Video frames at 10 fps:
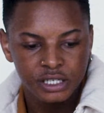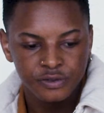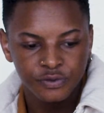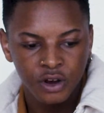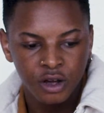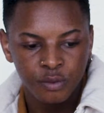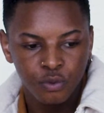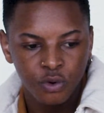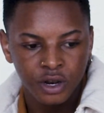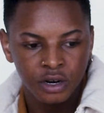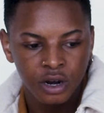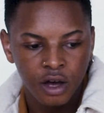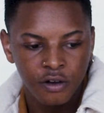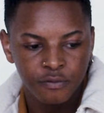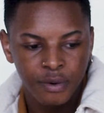is from one
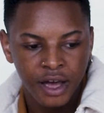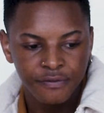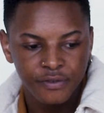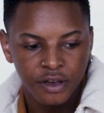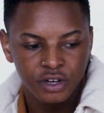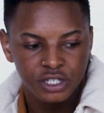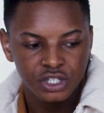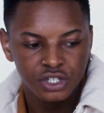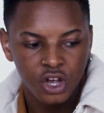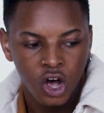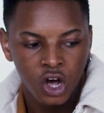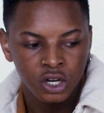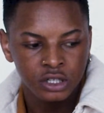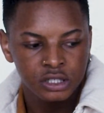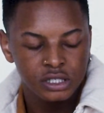of my favorite
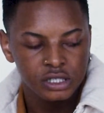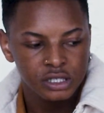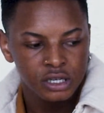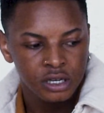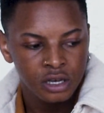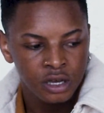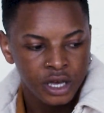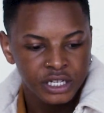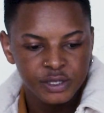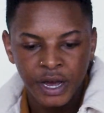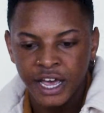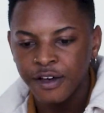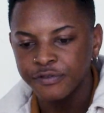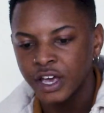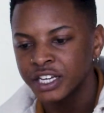songs. It's by
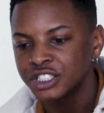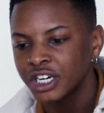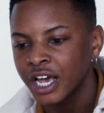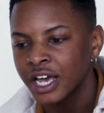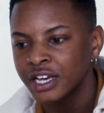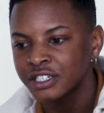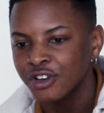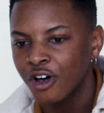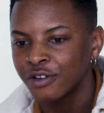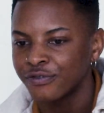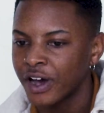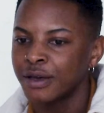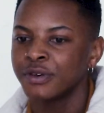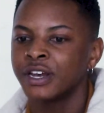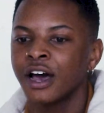FKJ, it's called
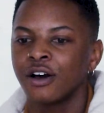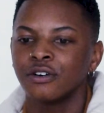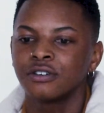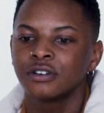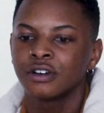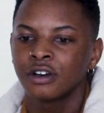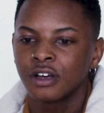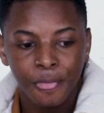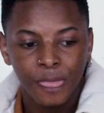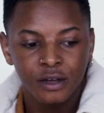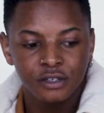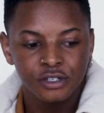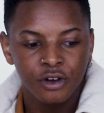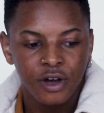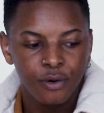Vibin' Out.
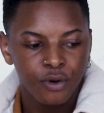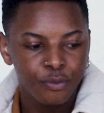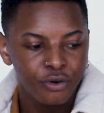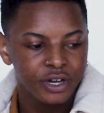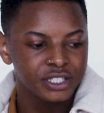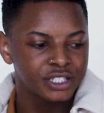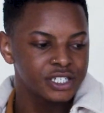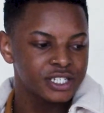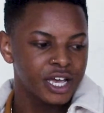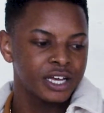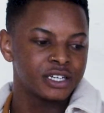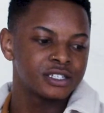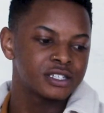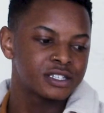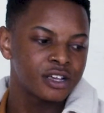So at one point she
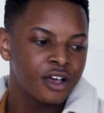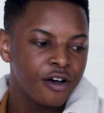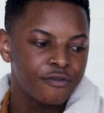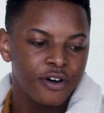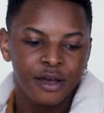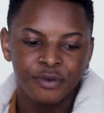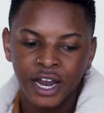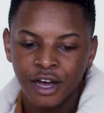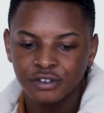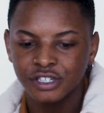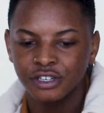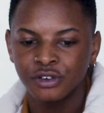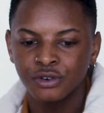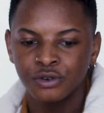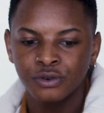says, "Vibin' out to
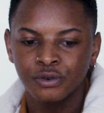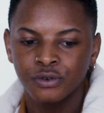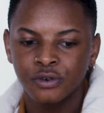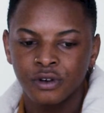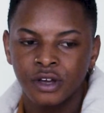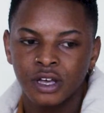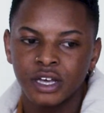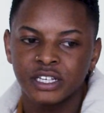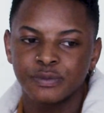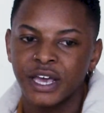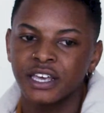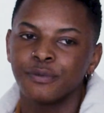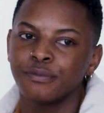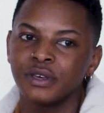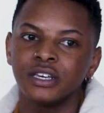you is
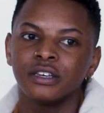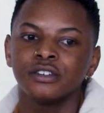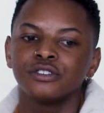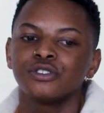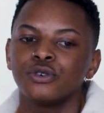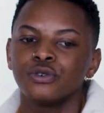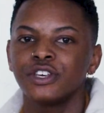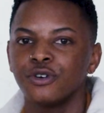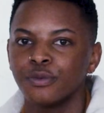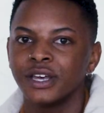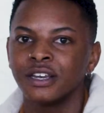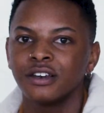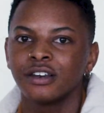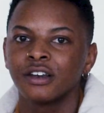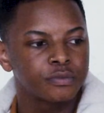making me too human."
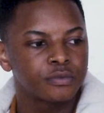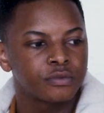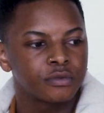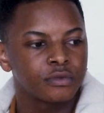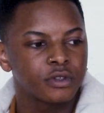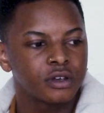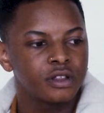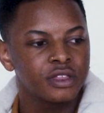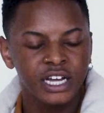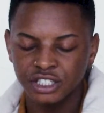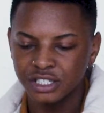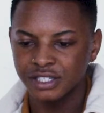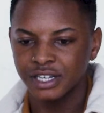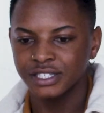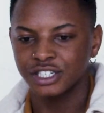
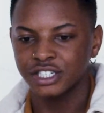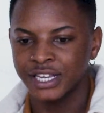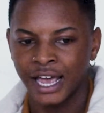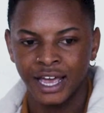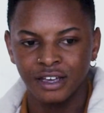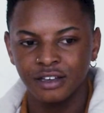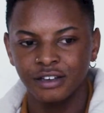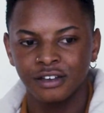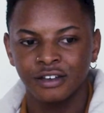It's just saying,